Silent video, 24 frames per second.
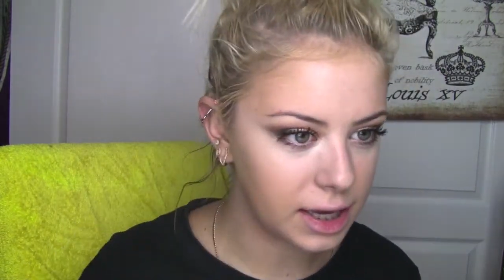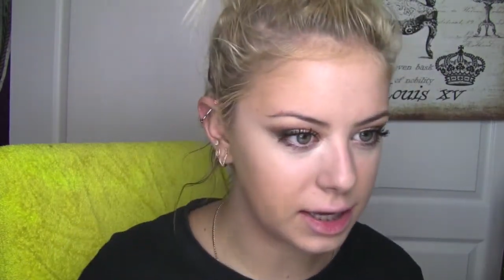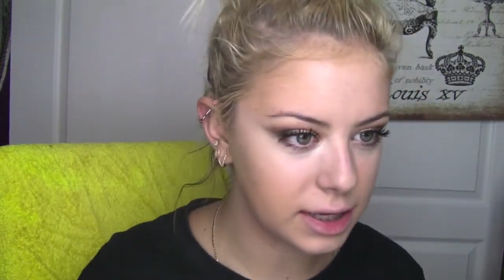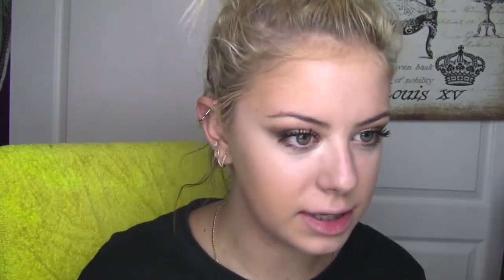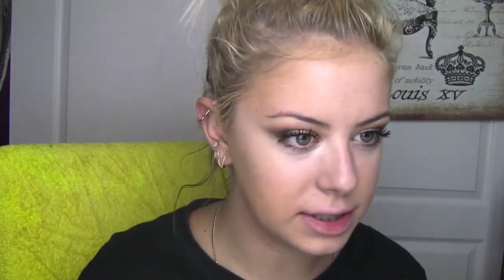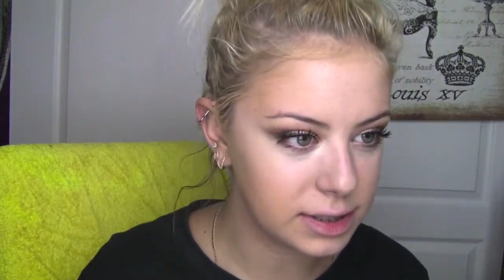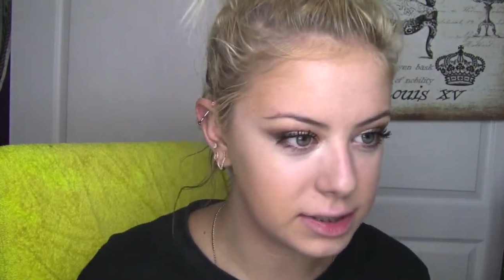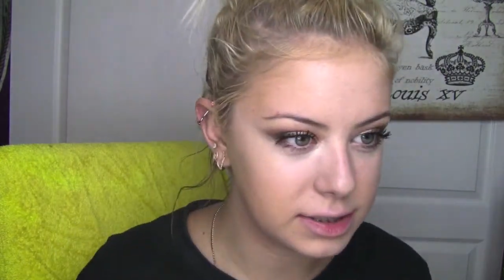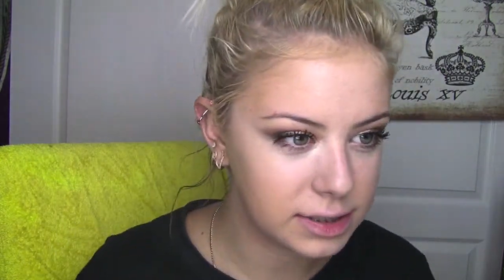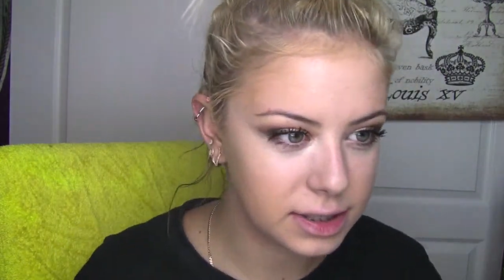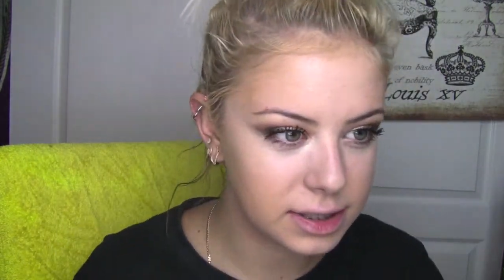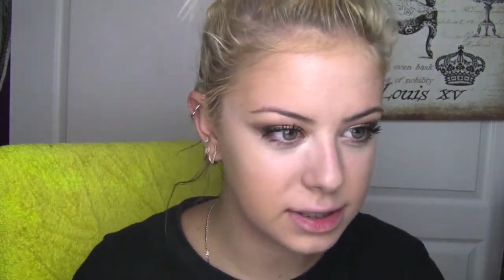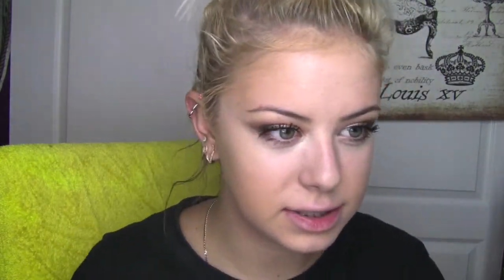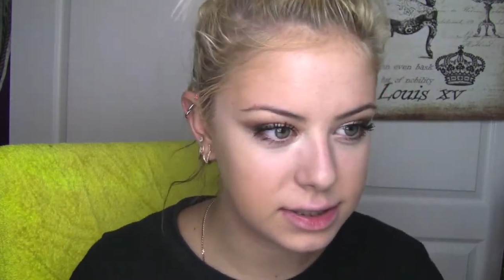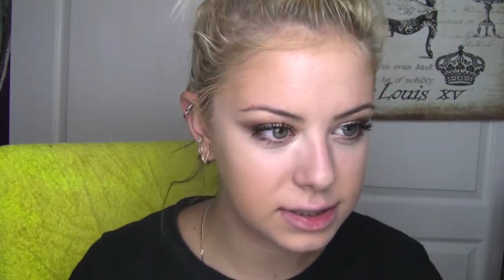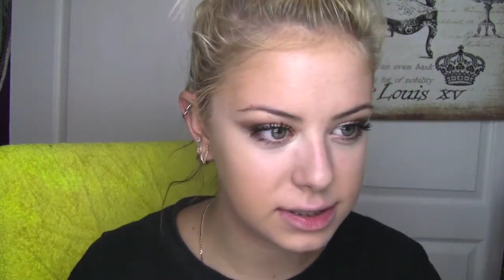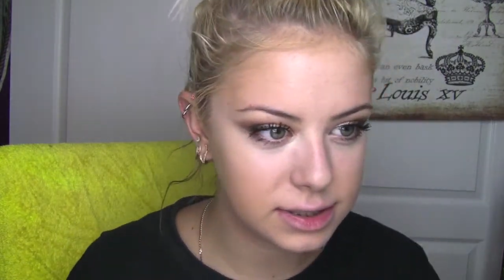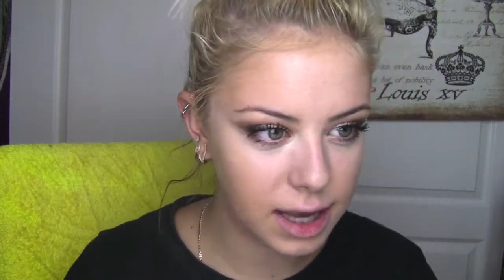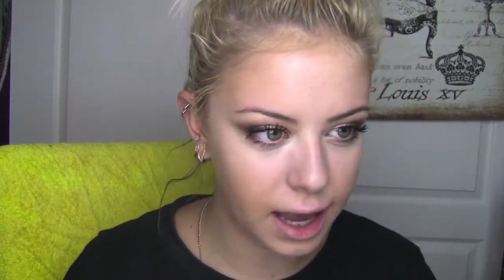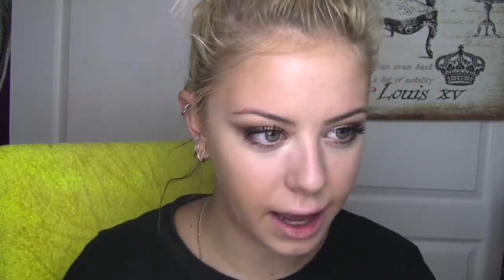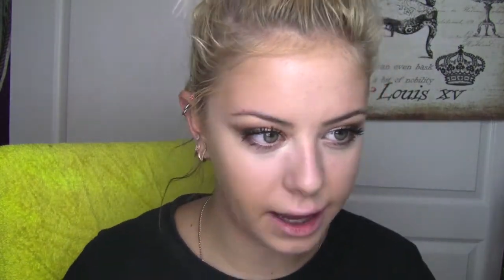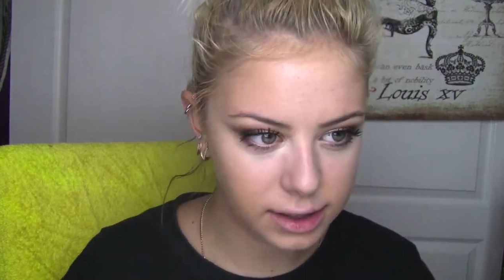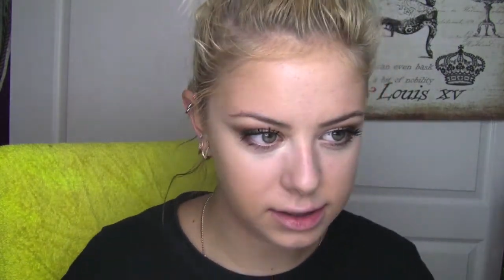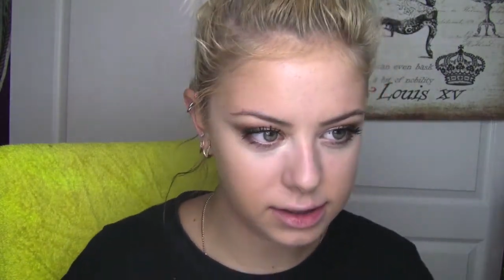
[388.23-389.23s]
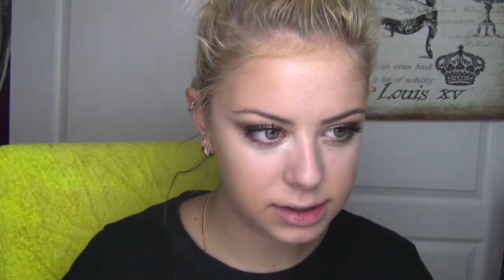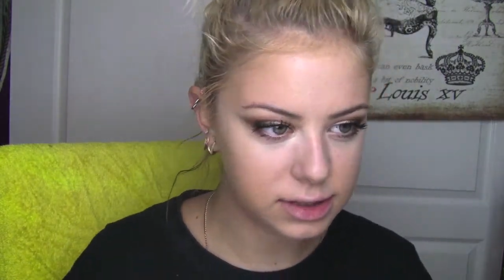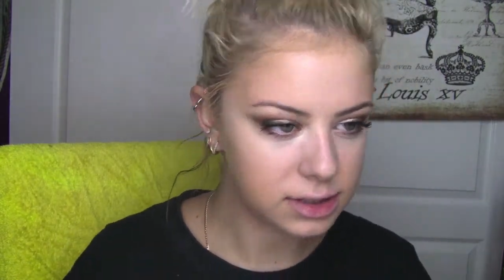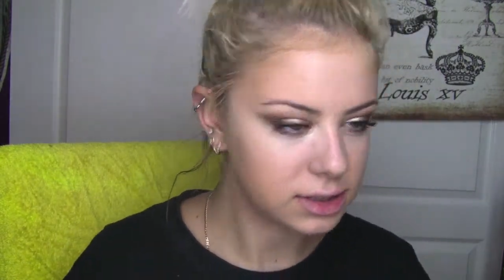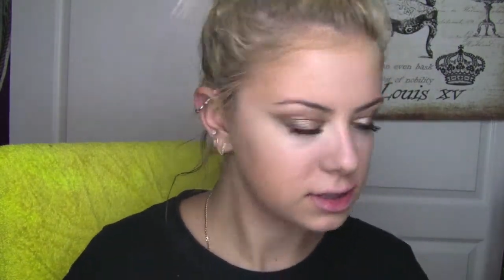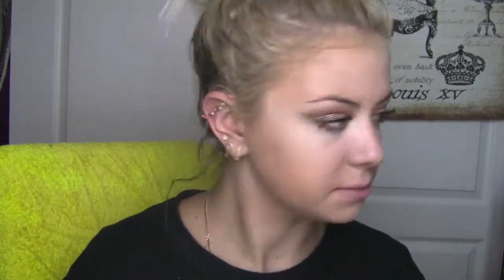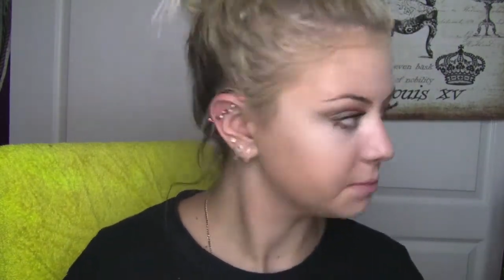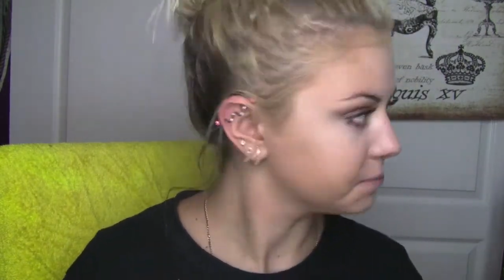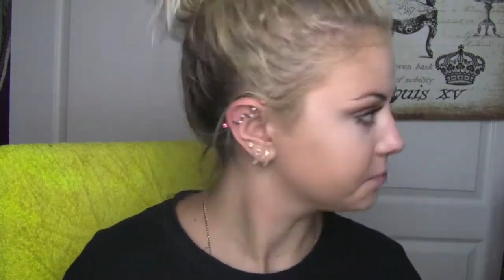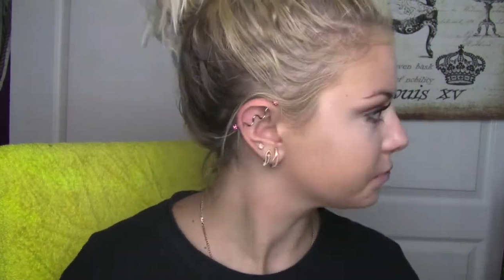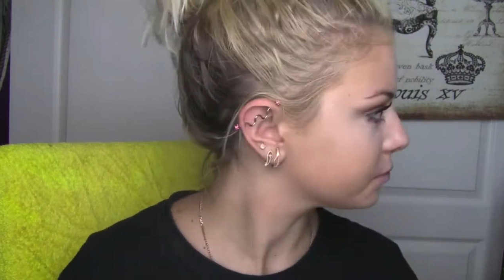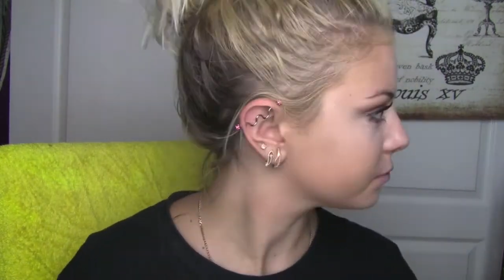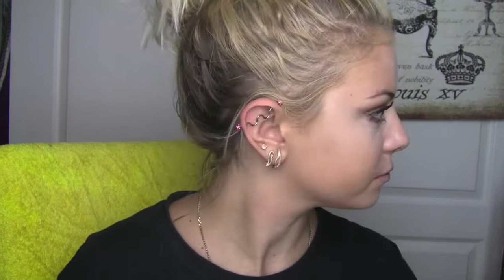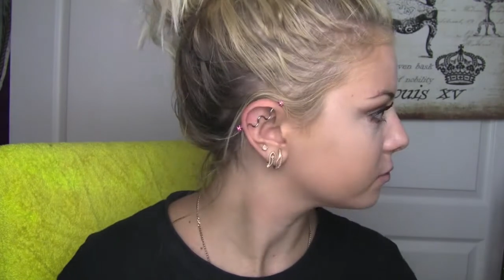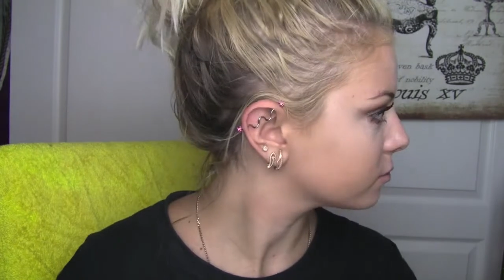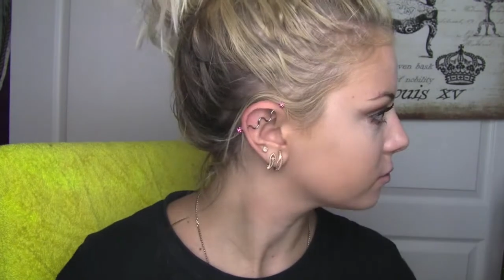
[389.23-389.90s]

is since